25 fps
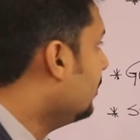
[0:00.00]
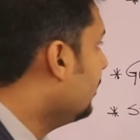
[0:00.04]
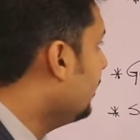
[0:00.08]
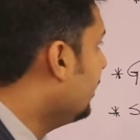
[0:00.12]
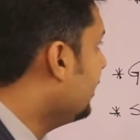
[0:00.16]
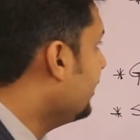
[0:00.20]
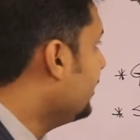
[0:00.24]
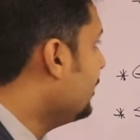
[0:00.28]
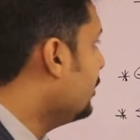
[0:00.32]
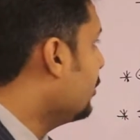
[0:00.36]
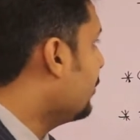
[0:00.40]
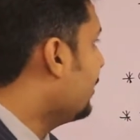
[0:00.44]

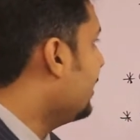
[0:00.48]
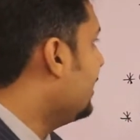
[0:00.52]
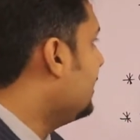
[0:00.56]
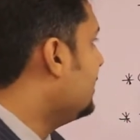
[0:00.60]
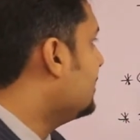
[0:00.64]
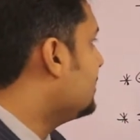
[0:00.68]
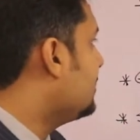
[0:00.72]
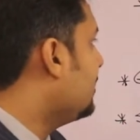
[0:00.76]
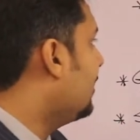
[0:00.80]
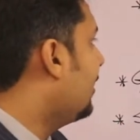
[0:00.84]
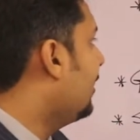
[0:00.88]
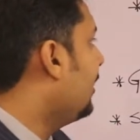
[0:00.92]
in your
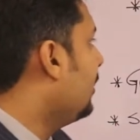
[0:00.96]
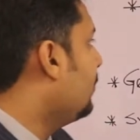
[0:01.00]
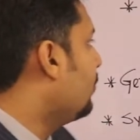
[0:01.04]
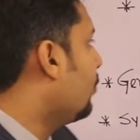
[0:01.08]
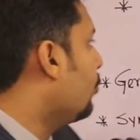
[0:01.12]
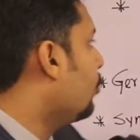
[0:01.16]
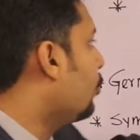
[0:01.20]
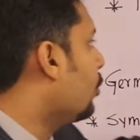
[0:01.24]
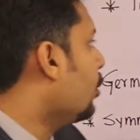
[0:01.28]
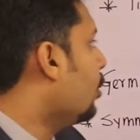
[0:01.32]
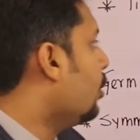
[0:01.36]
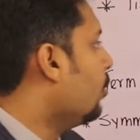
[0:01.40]
NCERT
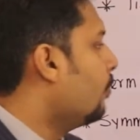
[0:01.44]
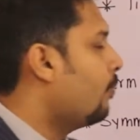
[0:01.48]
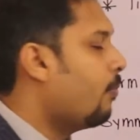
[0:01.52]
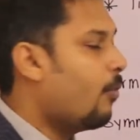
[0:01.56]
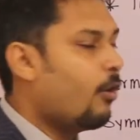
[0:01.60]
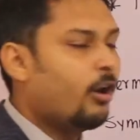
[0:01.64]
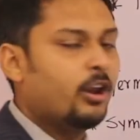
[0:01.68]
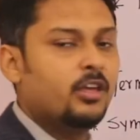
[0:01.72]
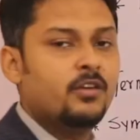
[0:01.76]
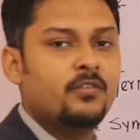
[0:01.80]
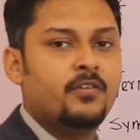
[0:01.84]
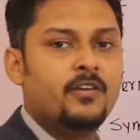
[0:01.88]
book,
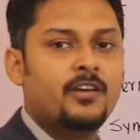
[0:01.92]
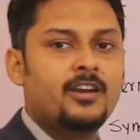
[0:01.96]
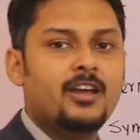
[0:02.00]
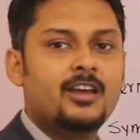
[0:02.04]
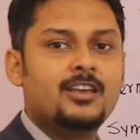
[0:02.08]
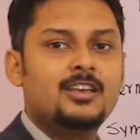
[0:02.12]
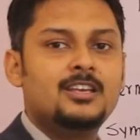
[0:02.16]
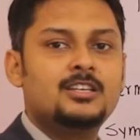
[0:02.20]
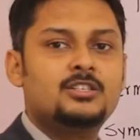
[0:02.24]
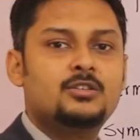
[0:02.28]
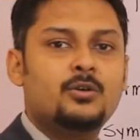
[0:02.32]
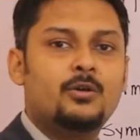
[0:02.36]

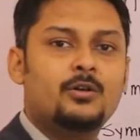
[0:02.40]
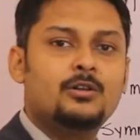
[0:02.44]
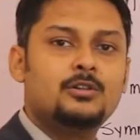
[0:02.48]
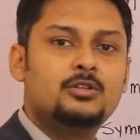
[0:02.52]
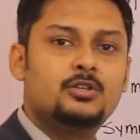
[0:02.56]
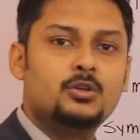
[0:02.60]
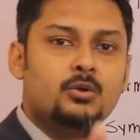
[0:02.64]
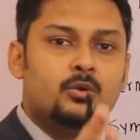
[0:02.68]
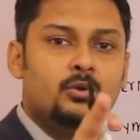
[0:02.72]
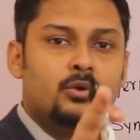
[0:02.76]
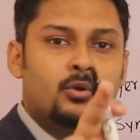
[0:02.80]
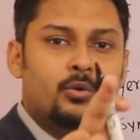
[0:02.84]
Porifera is
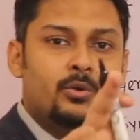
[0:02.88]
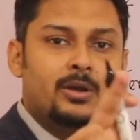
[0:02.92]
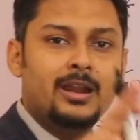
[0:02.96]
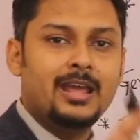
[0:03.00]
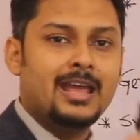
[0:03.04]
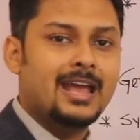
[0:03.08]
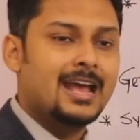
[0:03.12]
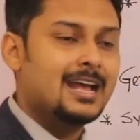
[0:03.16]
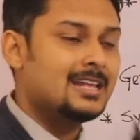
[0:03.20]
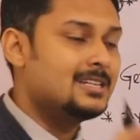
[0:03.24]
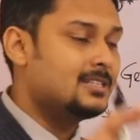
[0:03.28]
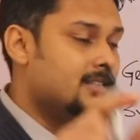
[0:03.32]
also known
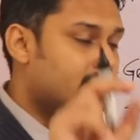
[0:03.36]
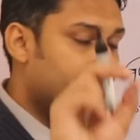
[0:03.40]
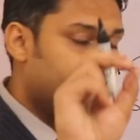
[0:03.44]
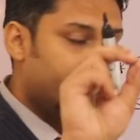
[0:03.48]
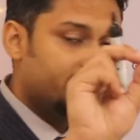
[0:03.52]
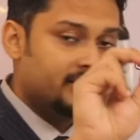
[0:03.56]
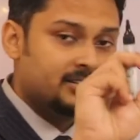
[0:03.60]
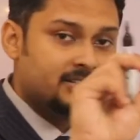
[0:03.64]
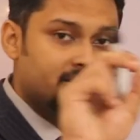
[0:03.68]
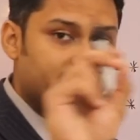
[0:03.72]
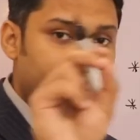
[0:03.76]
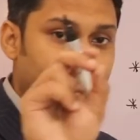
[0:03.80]
as,
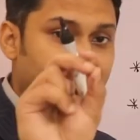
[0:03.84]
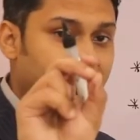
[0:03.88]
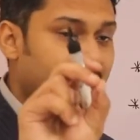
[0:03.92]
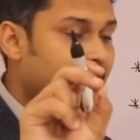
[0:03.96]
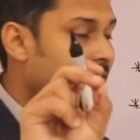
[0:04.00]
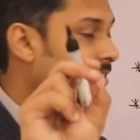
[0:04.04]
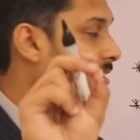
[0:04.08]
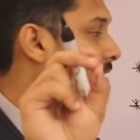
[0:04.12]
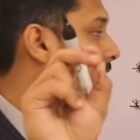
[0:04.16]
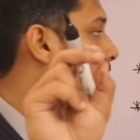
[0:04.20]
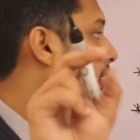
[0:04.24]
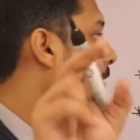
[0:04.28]
it's
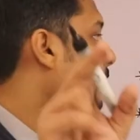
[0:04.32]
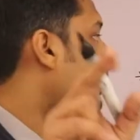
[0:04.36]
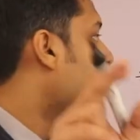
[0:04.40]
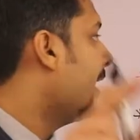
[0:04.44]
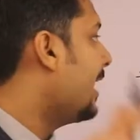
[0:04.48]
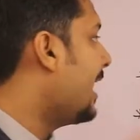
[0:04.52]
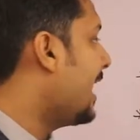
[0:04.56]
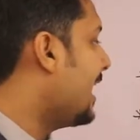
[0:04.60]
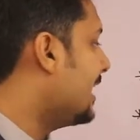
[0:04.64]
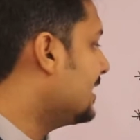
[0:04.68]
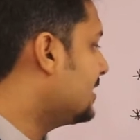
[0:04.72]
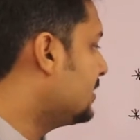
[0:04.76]
written there,
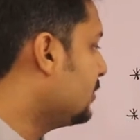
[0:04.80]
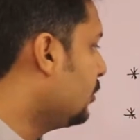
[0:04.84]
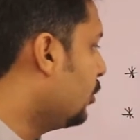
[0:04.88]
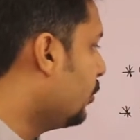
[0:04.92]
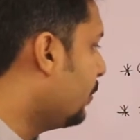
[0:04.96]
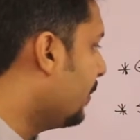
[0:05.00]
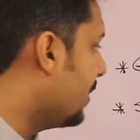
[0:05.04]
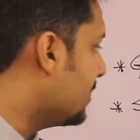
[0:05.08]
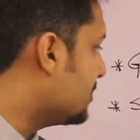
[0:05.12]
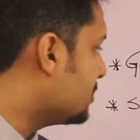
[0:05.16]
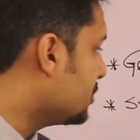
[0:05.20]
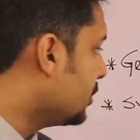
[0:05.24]

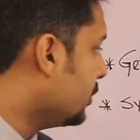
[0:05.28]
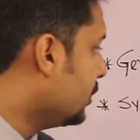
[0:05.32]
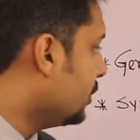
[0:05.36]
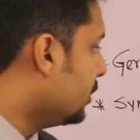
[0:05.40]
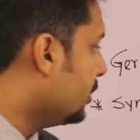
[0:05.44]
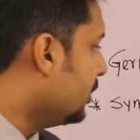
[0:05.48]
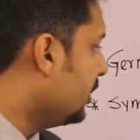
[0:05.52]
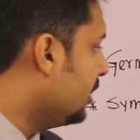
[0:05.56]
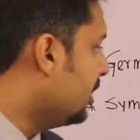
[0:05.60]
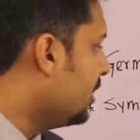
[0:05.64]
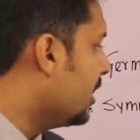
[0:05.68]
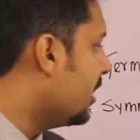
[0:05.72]
acoelomate.
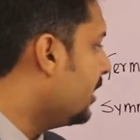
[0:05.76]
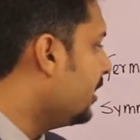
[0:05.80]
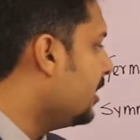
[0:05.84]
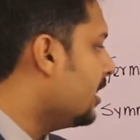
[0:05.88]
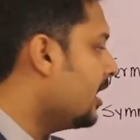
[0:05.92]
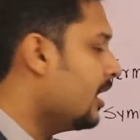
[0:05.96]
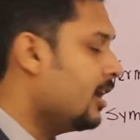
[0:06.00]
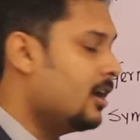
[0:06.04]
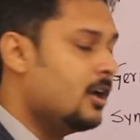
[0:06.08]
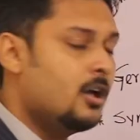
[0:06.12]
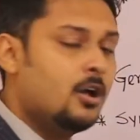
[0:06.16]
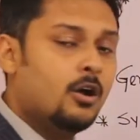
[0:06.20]

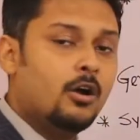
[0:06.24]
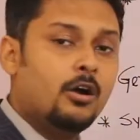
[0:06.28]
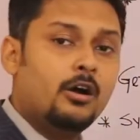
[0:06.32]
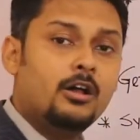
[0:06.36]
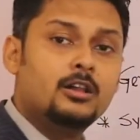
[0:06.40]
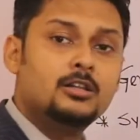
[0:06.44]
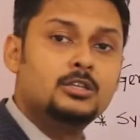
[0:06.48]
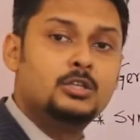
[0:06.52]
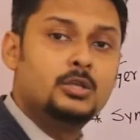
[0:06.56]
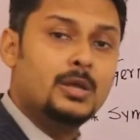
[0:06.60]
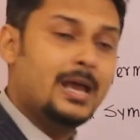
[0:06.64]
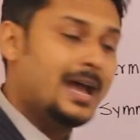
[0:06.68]
Nidaria
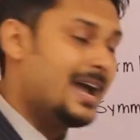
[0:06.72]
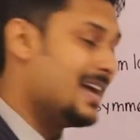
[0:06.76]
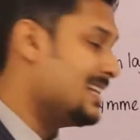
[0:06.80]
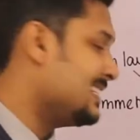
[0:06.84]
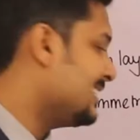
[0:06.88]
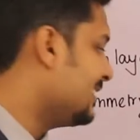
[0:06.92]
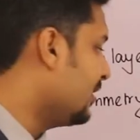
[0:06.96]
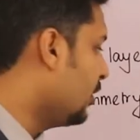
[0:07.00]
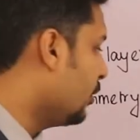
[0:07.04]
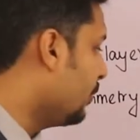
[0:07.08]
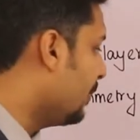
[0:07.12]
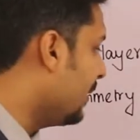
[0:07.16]
also
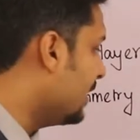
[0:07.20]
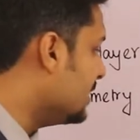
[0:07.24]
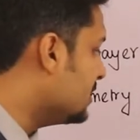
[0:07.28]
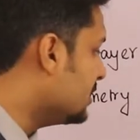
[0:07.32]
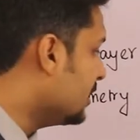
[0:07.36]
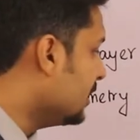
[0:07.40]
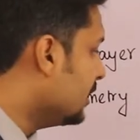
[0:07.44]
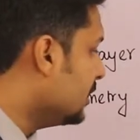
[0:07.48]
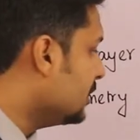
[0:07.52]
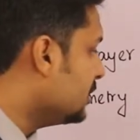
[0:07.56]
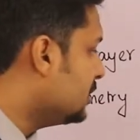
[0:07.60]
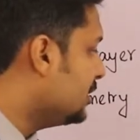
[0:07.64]

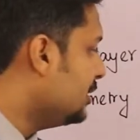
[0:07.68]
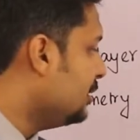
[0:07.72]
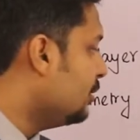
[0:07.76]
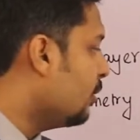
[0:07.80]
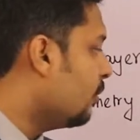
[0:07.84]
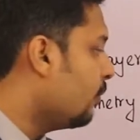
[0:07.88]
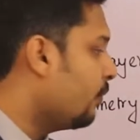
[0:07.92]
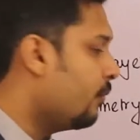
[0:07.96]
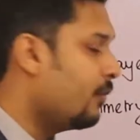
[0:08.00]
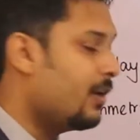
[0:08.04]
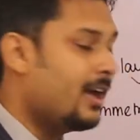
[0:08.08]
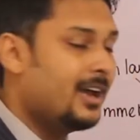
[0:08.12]
acoelomate.
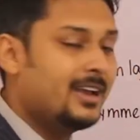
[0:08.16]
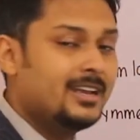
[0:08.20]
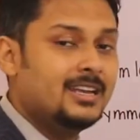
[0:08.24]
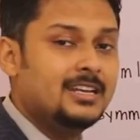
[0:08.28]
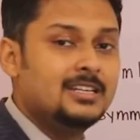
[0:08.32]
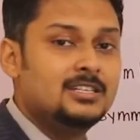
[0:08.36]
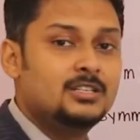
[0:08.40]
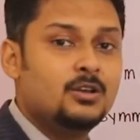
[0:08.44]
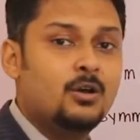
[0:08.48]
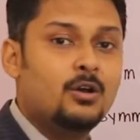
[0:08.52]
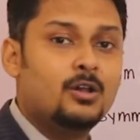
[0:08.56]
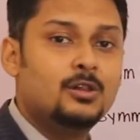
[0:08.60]
Ctenophora
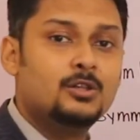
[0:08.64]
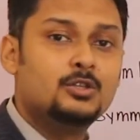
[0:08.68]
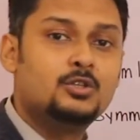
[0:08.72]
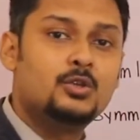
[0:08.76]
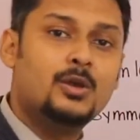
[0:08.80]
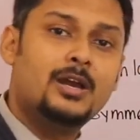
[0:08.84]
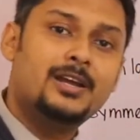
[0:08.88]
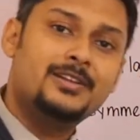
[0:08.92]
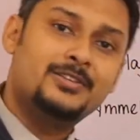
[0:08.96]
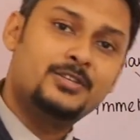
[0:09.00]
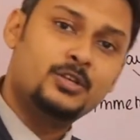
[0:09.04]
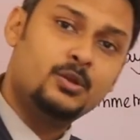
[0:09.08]
is
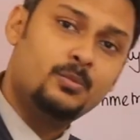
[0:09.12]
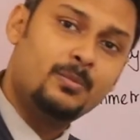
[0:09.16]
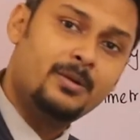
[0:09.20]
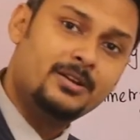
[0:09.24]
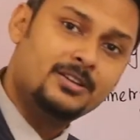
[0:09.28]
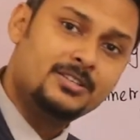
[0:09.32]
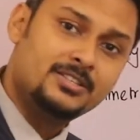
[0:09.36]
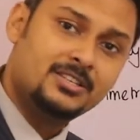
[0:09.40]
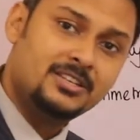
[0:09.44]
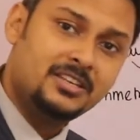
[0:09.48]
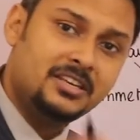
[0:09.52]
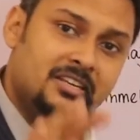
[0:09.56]
also
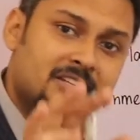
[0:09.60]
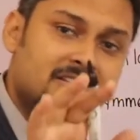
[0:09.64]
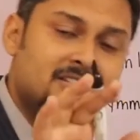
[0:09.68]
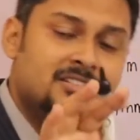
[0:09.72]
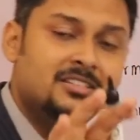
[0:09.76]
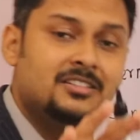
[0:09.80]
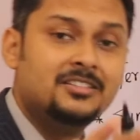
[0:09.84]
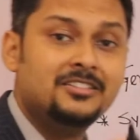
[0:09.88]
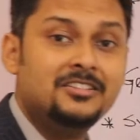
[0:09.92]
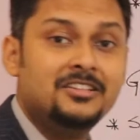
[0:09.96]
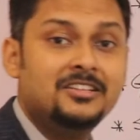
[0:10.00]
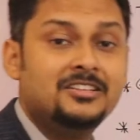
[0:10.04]
acoelomate.
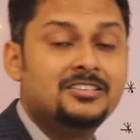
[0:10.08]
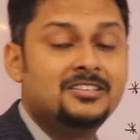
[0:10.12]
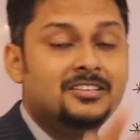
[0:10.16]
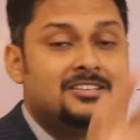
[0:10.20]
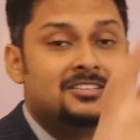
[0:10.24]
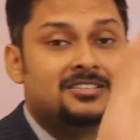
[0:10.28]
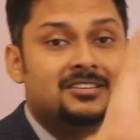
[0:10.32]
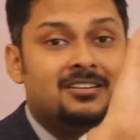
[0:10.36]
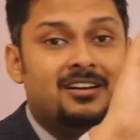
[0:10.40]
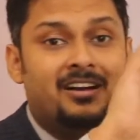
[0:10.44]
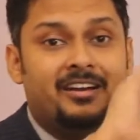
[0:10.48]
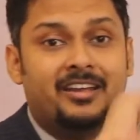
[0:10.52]
Yes, this
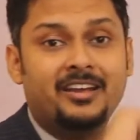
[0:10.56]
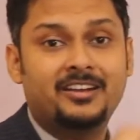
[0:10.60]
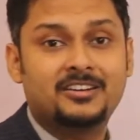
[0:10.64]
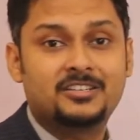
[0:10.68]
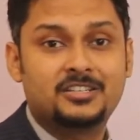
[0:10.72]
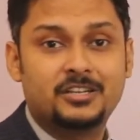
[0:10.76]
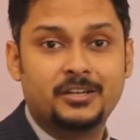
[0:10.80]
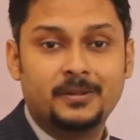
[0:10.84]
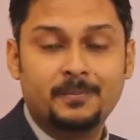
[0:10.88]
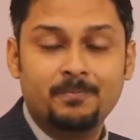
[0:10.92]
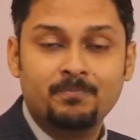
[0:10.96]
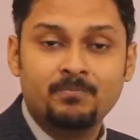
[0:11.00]
is
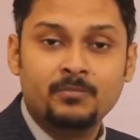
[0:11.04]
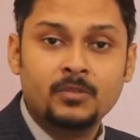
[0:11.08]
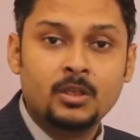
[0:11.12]
correct.